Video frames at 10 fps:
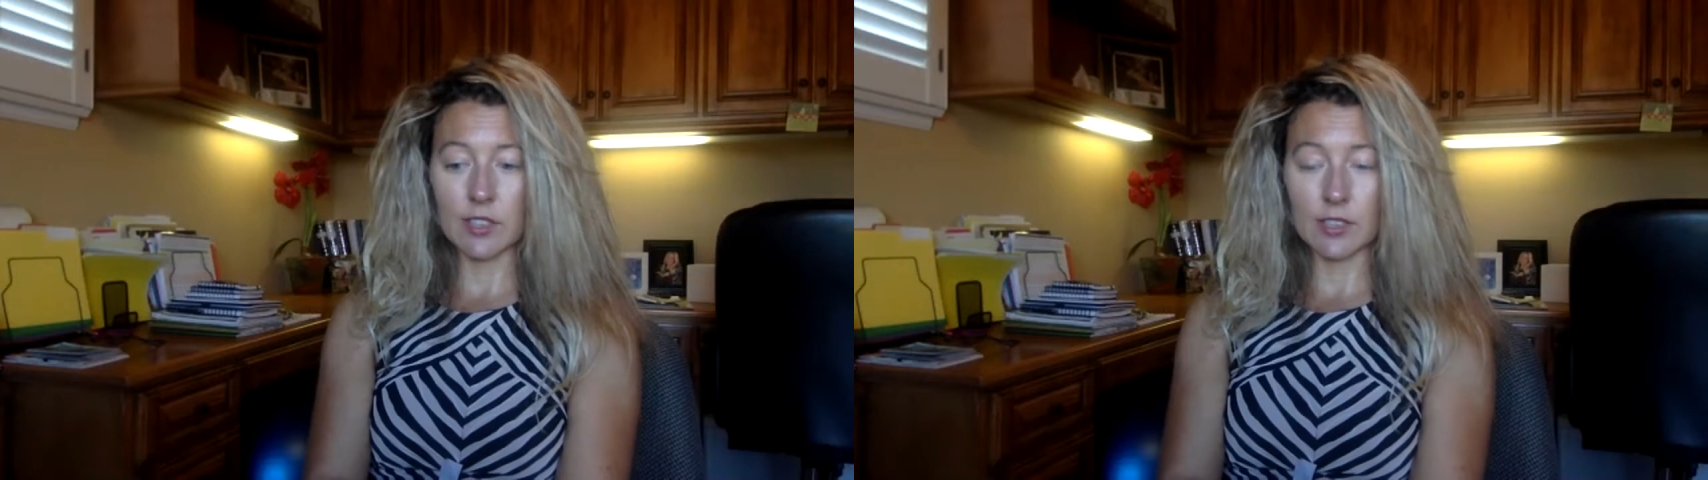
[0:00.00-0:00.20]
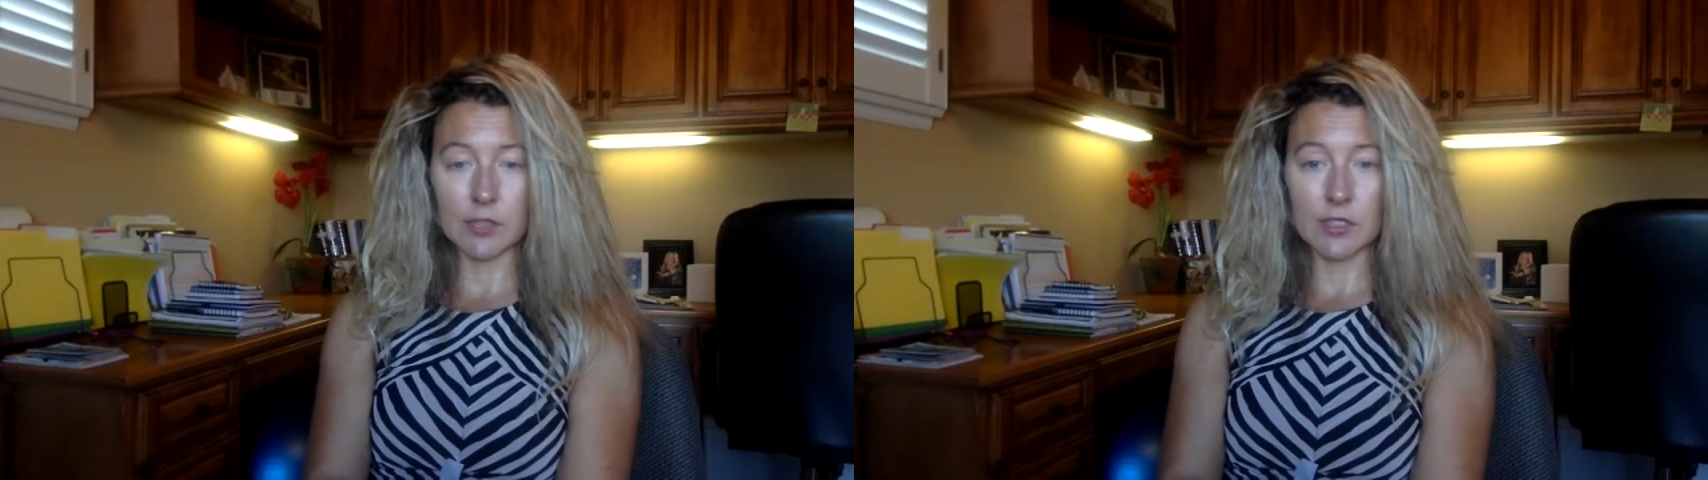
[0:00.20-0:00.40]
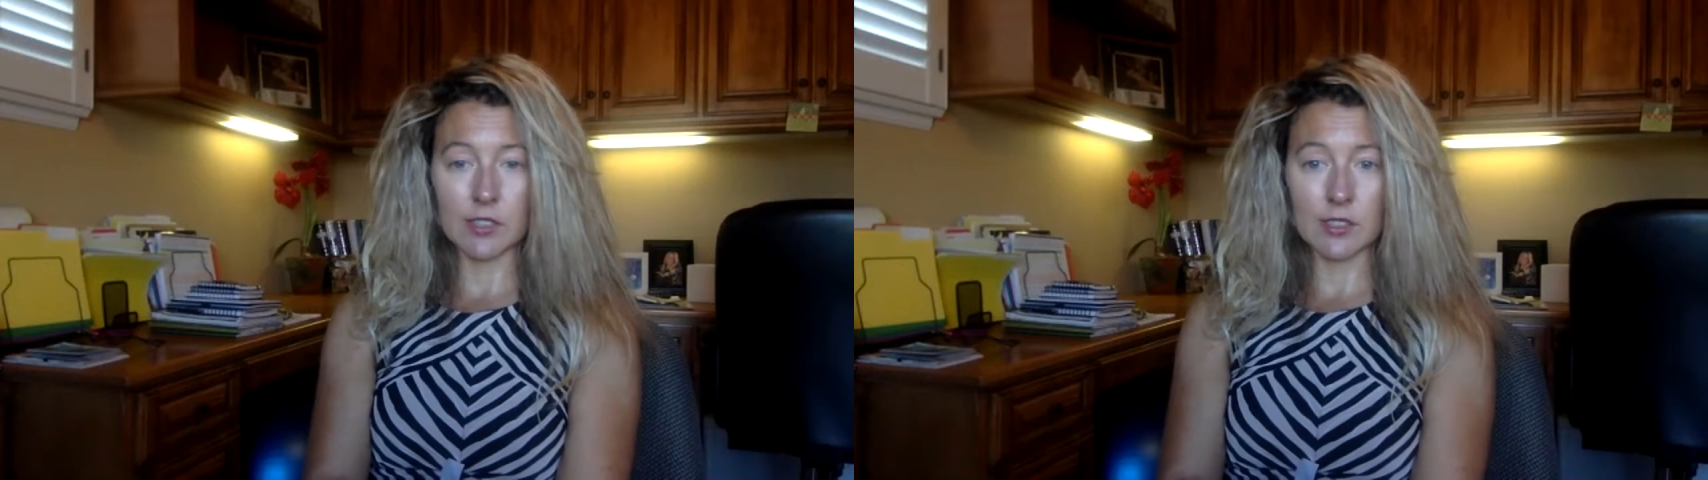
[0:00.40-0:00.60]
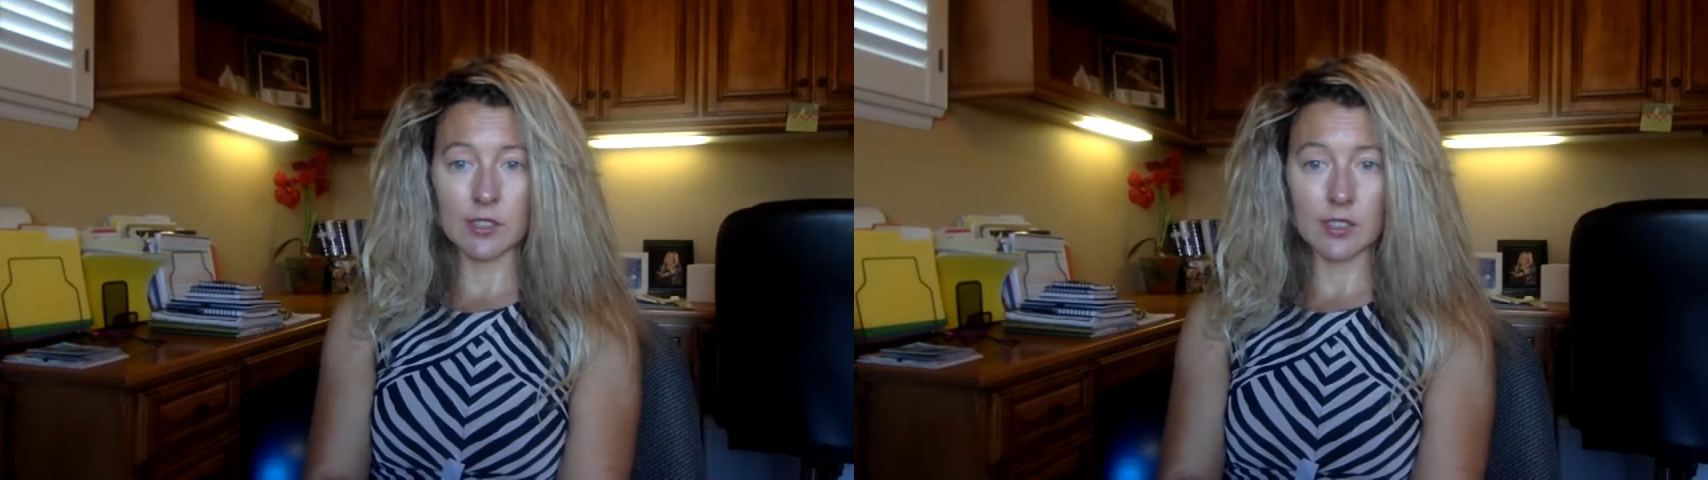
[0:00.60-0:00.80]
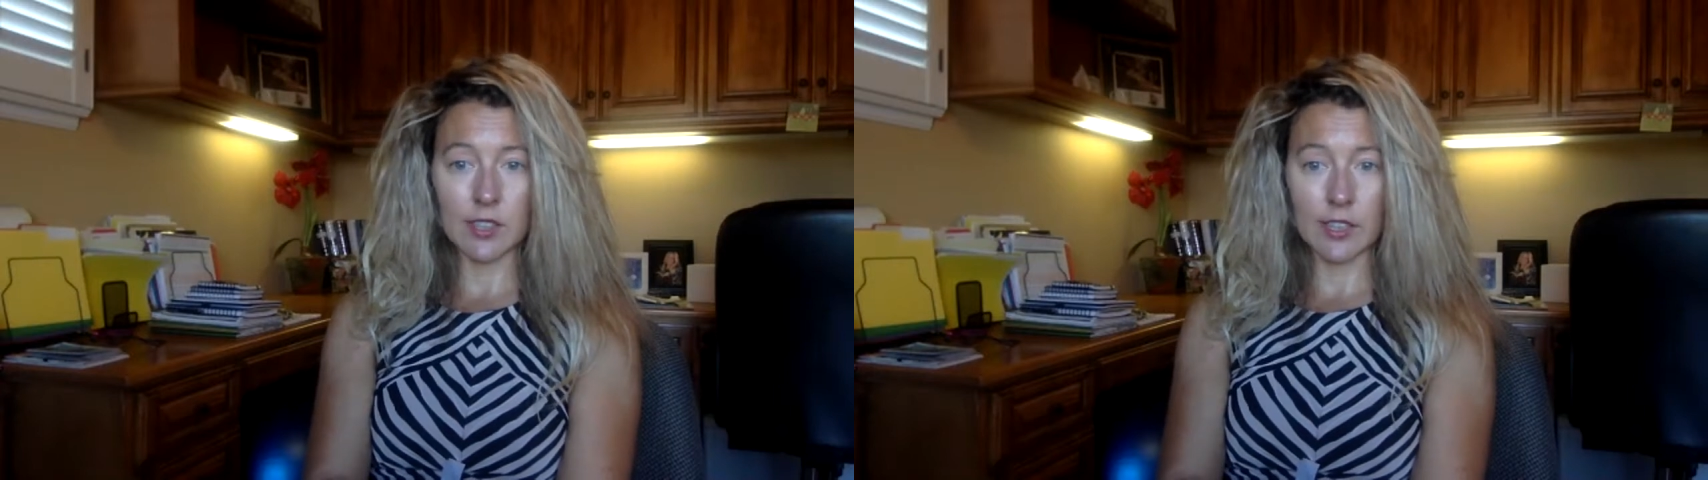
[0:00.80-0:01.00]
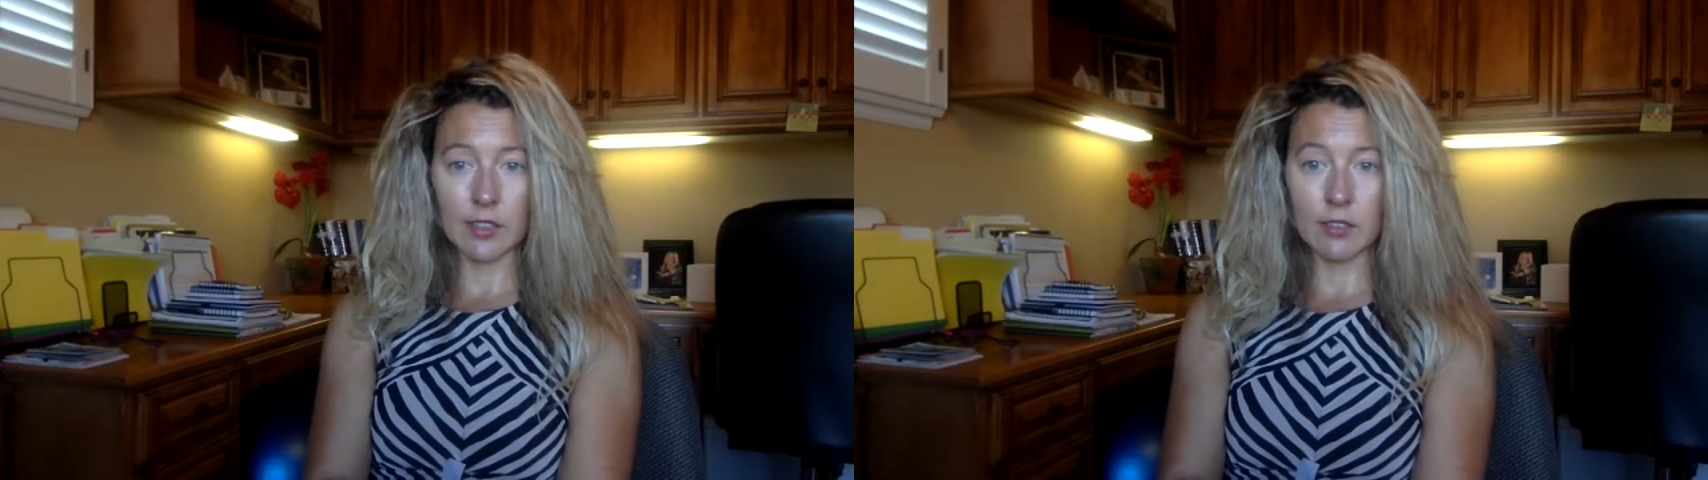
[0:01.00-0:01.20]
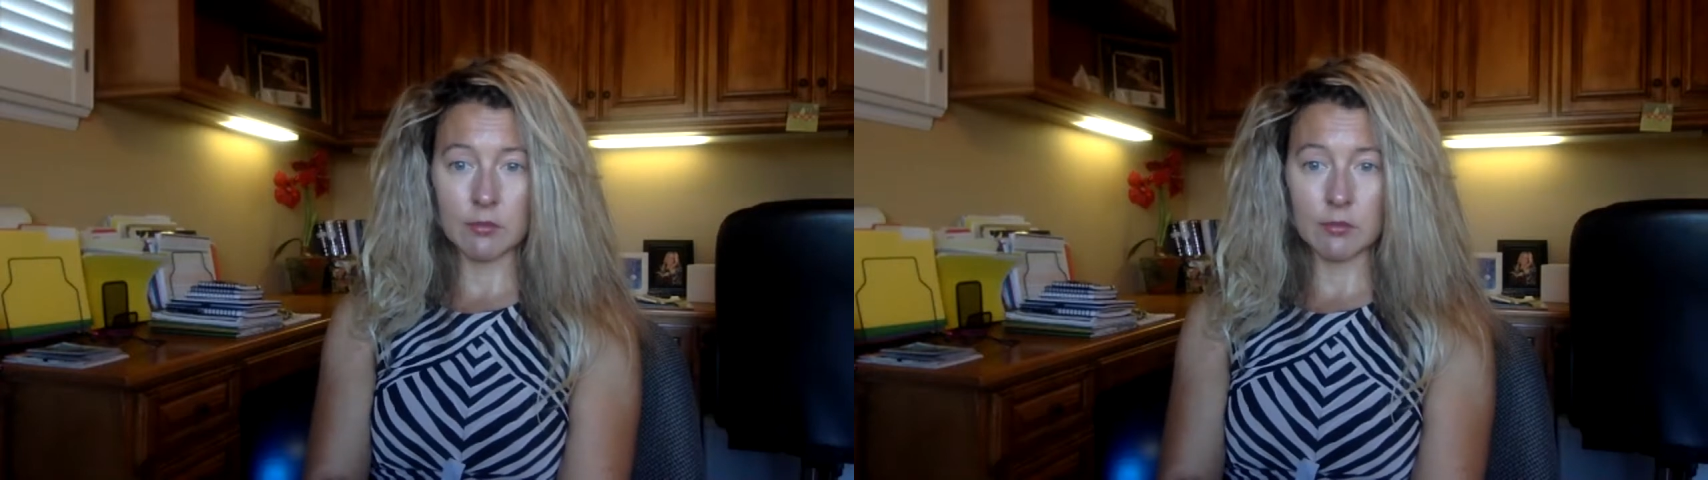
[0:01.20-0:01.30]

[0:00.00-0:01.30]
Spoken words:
expenses and like